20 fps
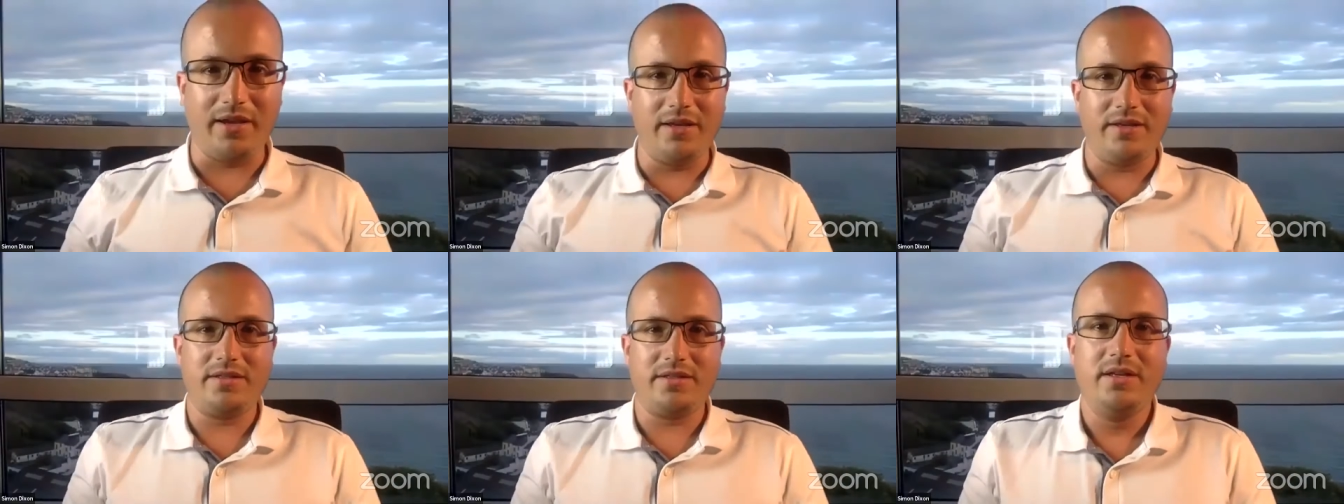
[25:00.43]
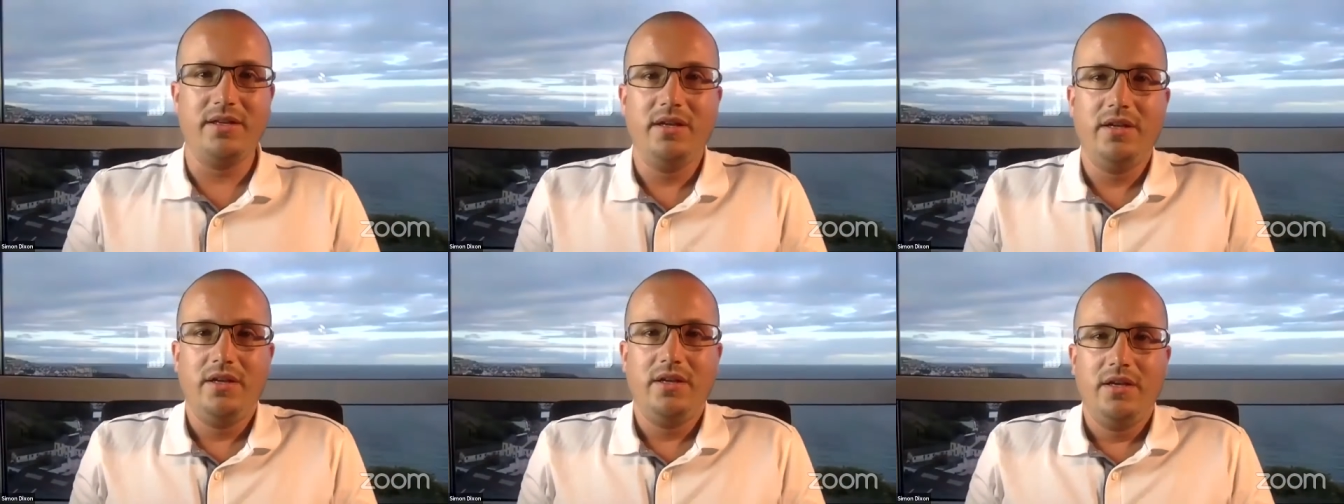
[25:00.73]
it.
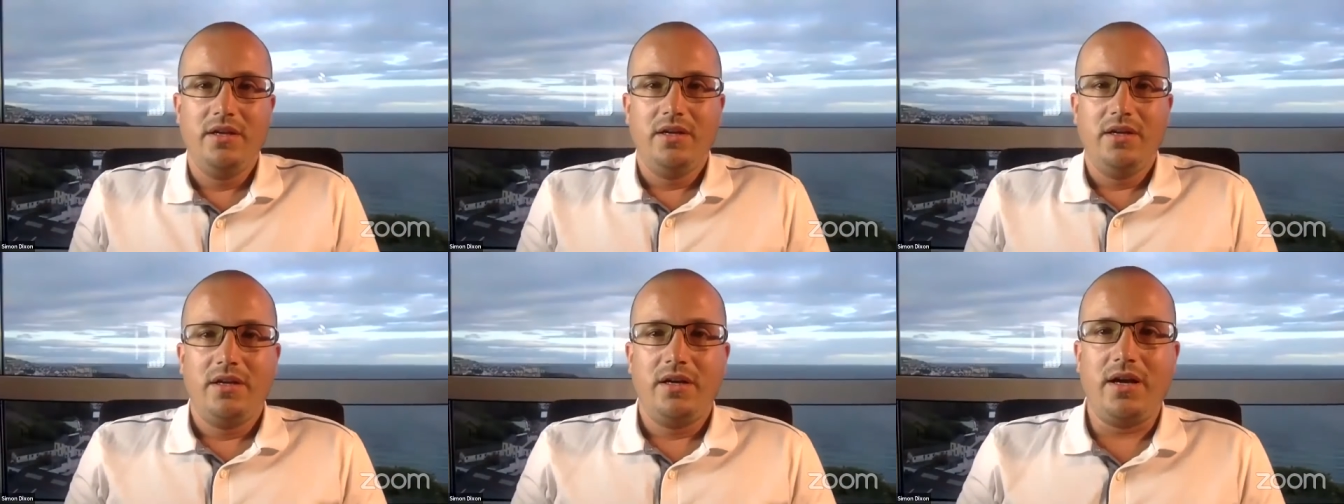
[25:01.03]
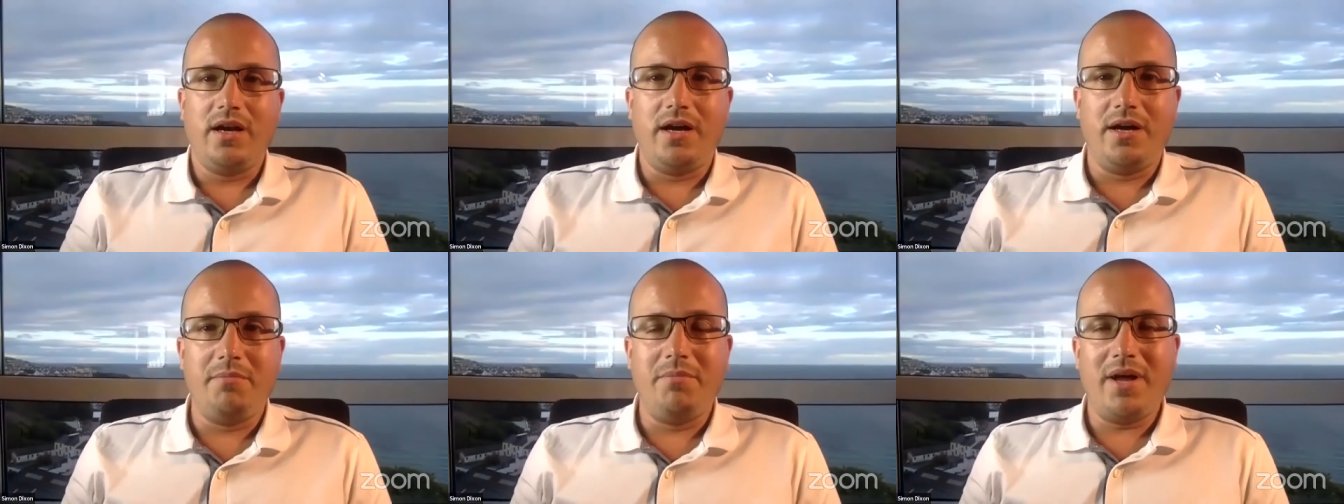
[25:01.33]

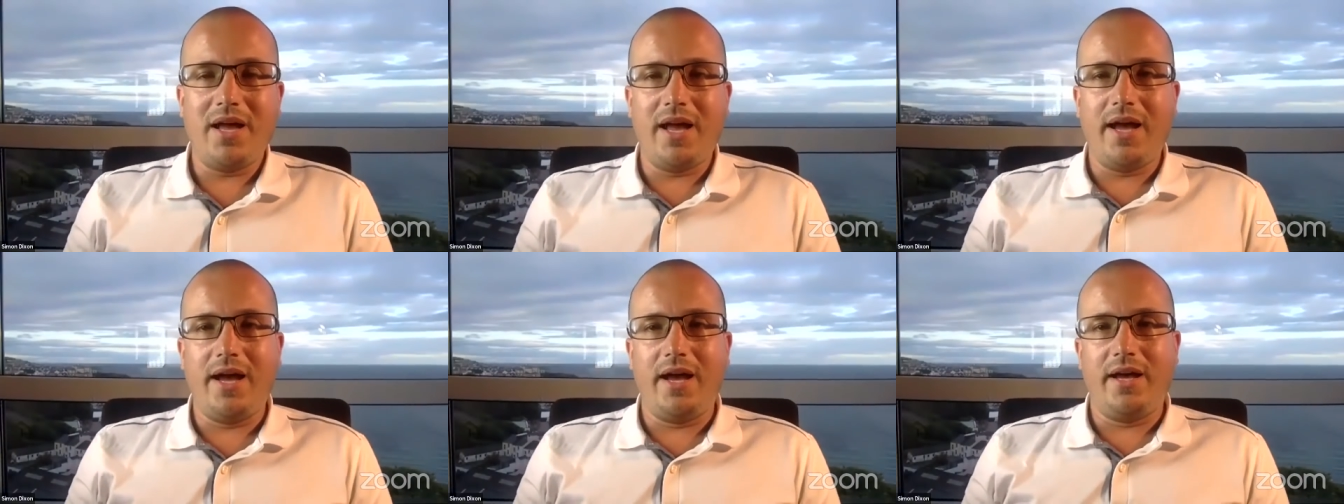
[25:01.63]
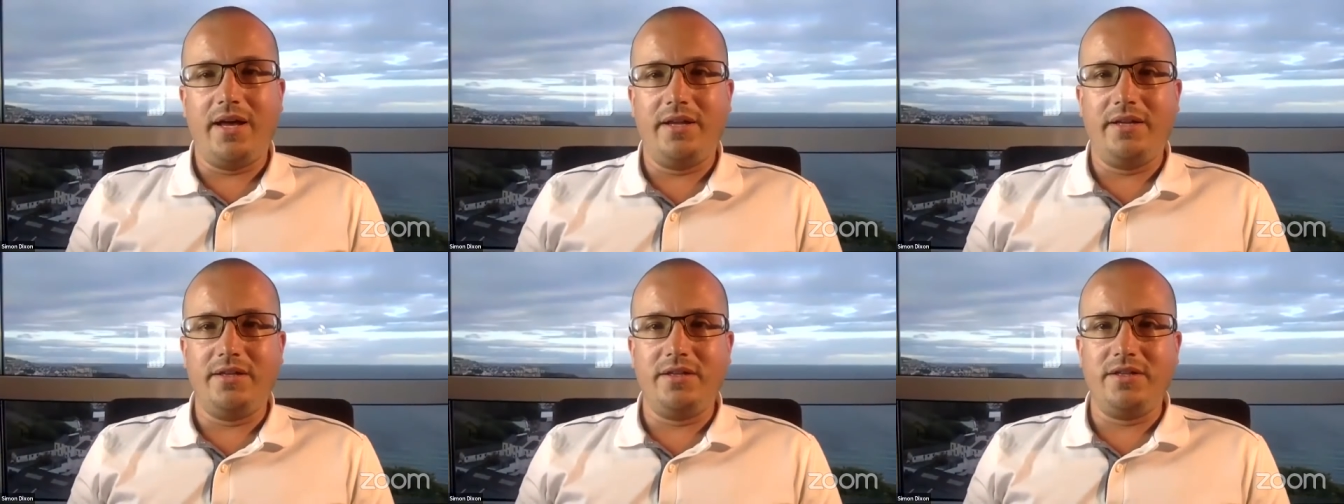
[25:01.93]

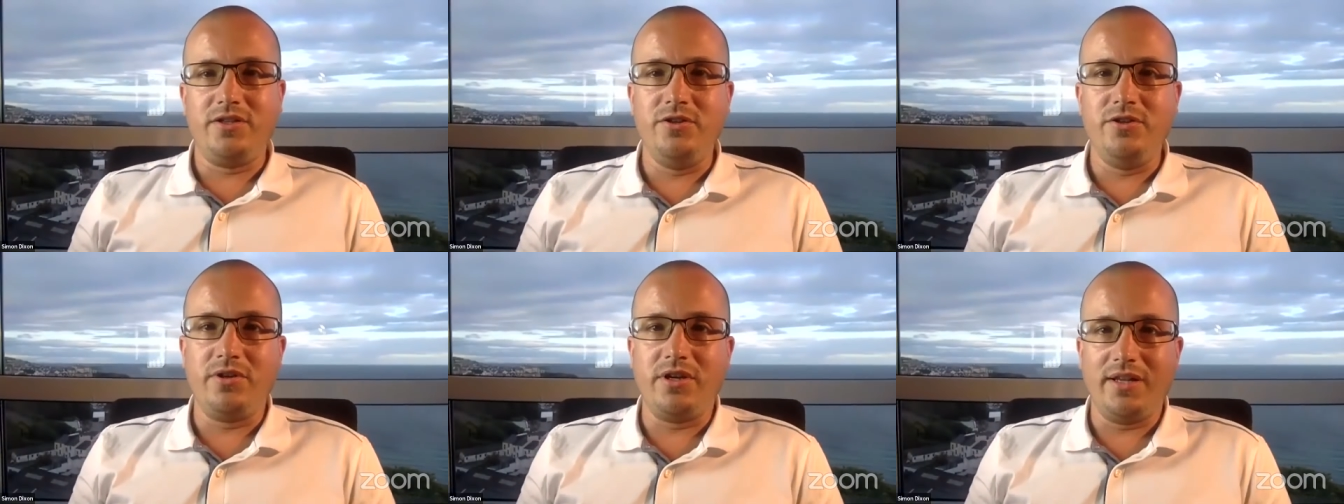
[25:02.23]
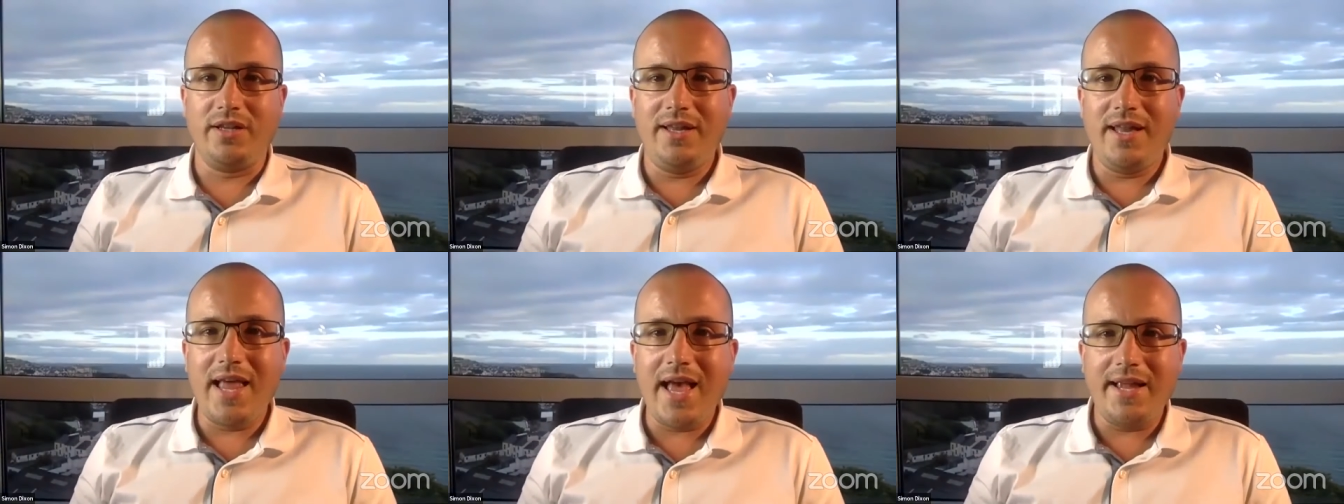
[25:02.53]
And you can